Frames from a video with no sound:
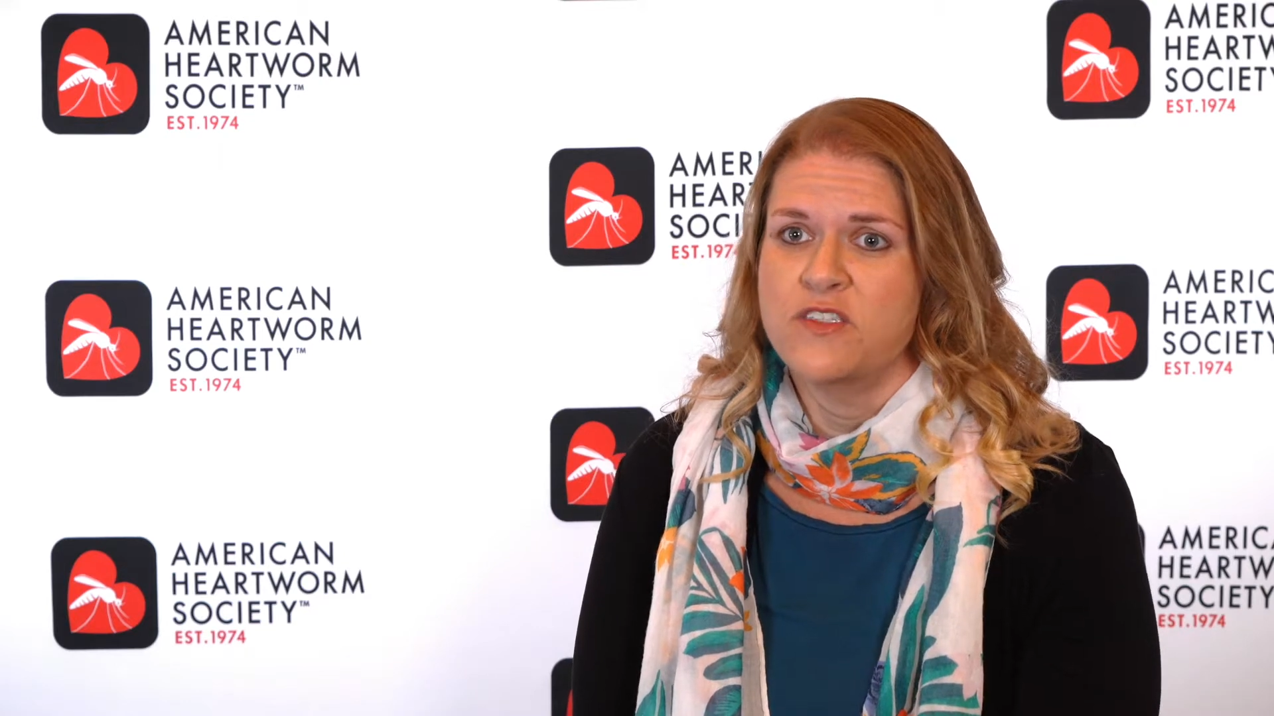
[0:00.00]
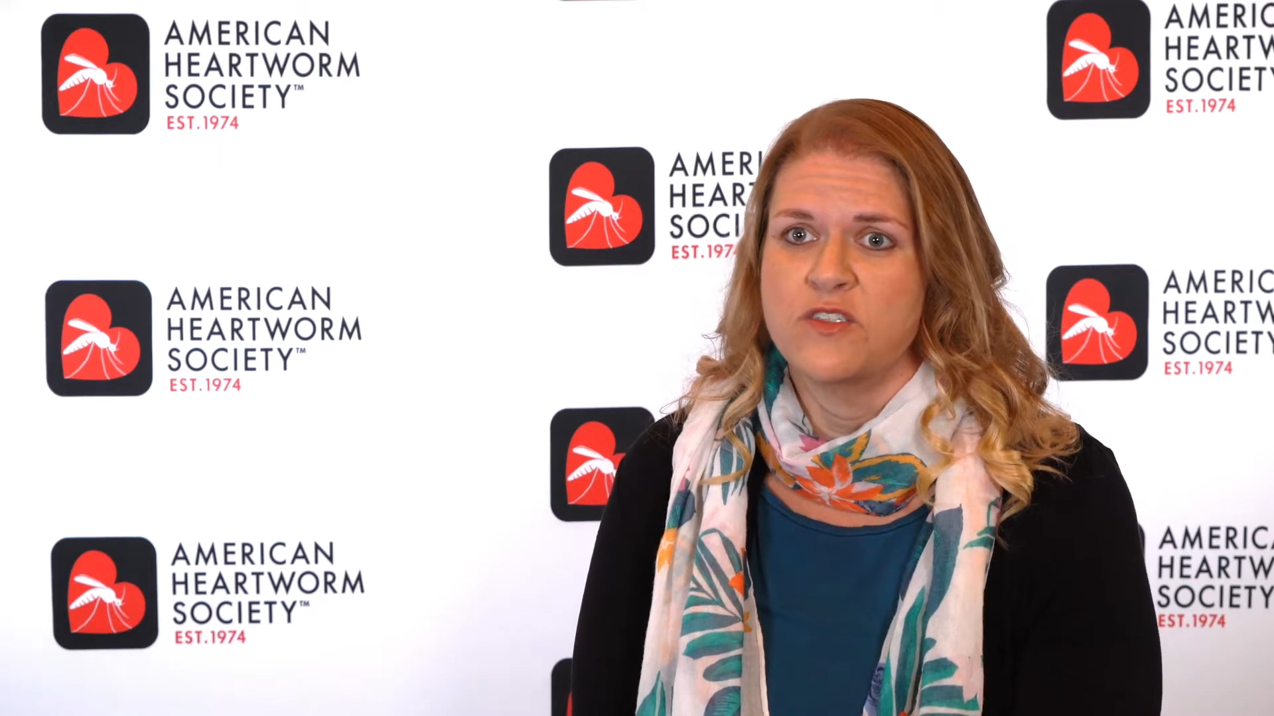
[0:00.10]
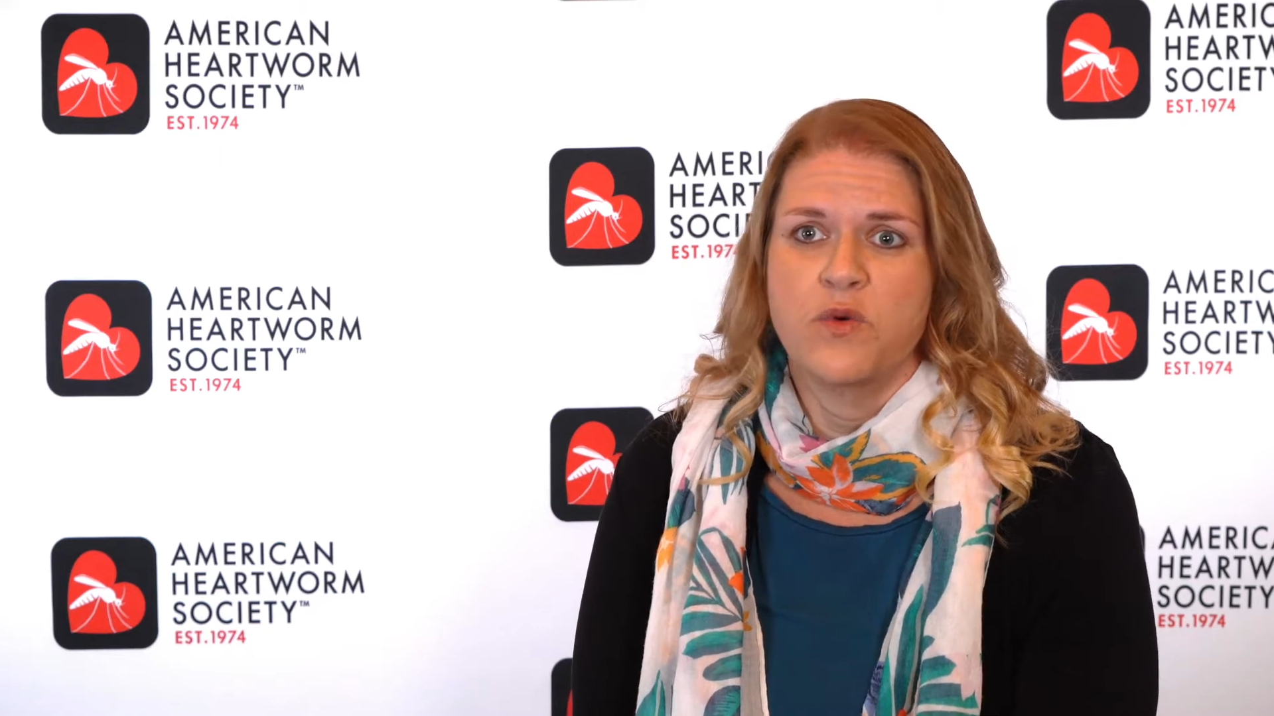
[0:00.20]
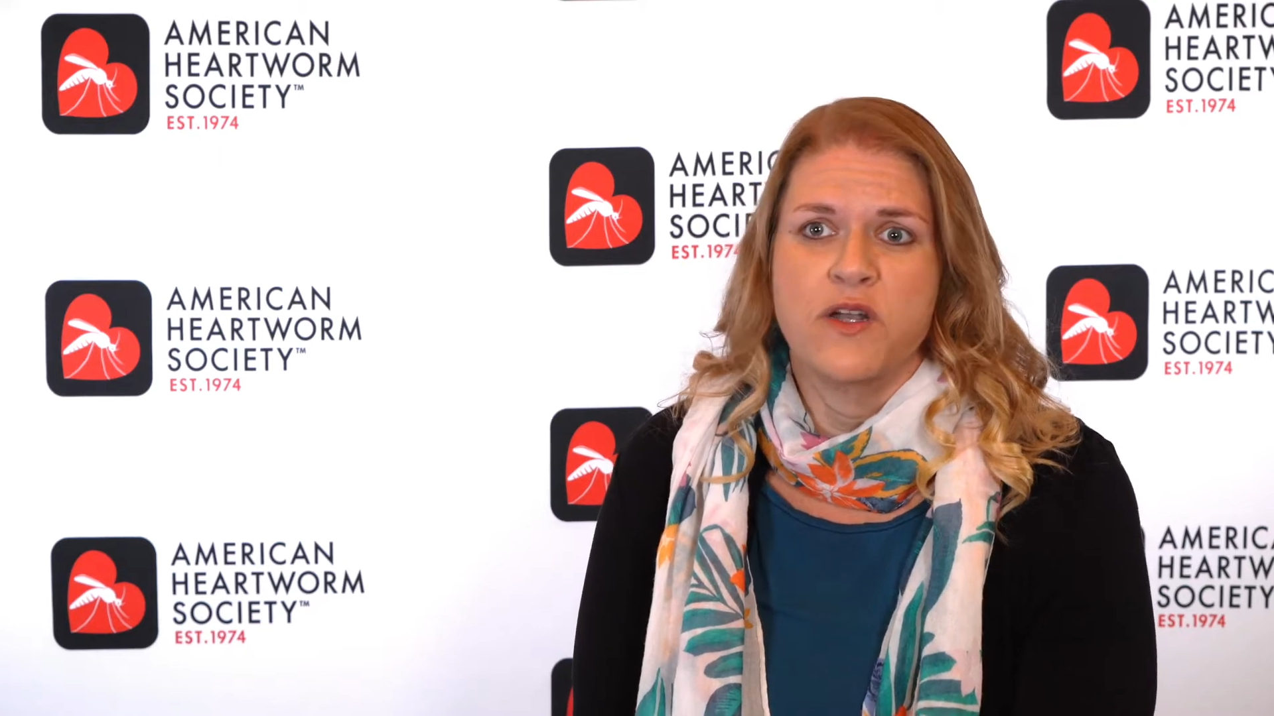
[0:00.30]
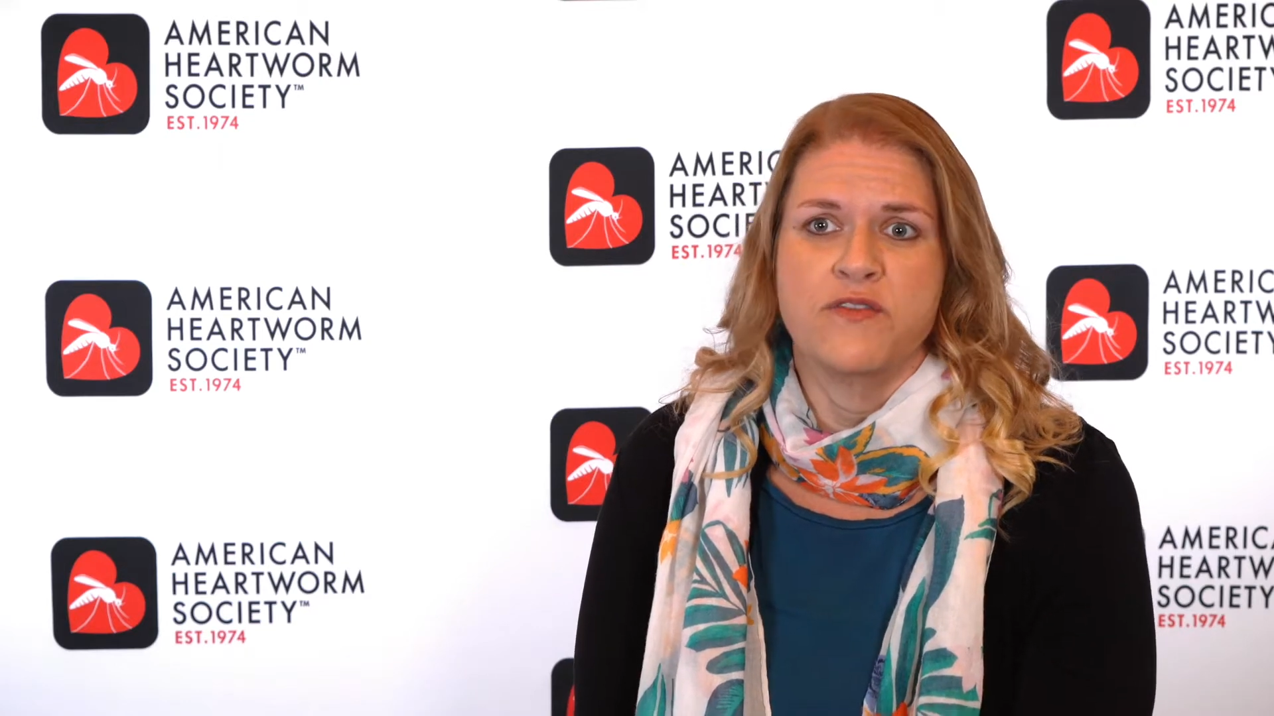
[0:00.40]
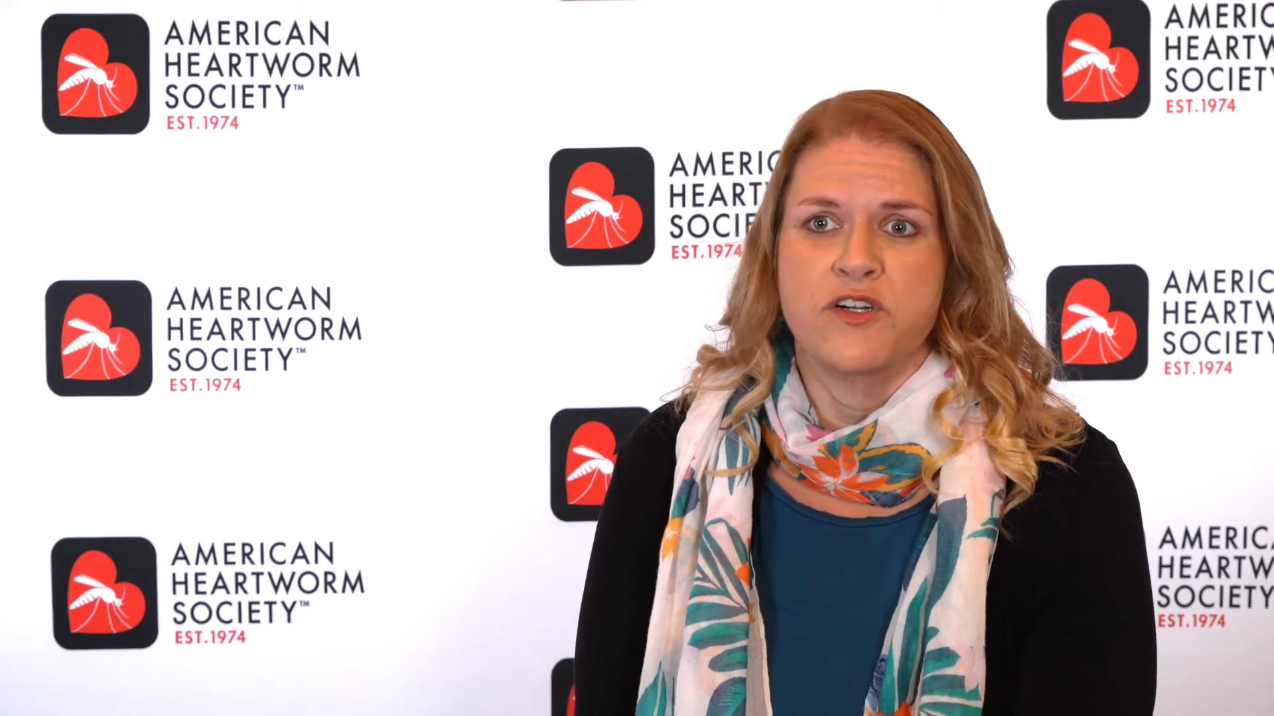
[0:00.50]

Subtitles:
to whatever